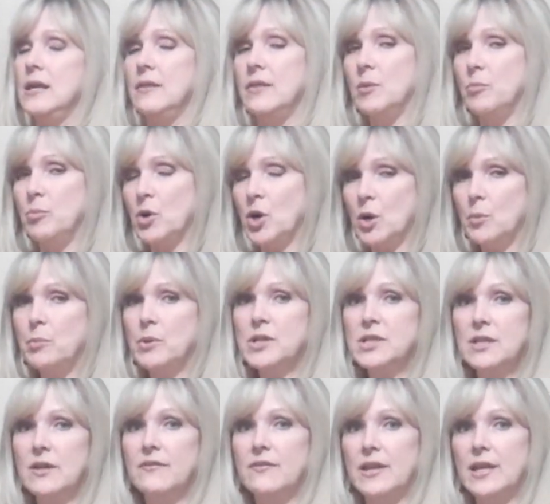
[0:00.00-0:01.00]
the
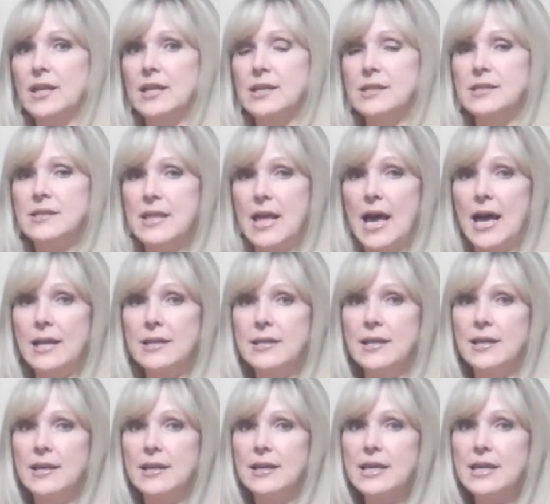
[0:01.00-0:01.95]
purpose of it is that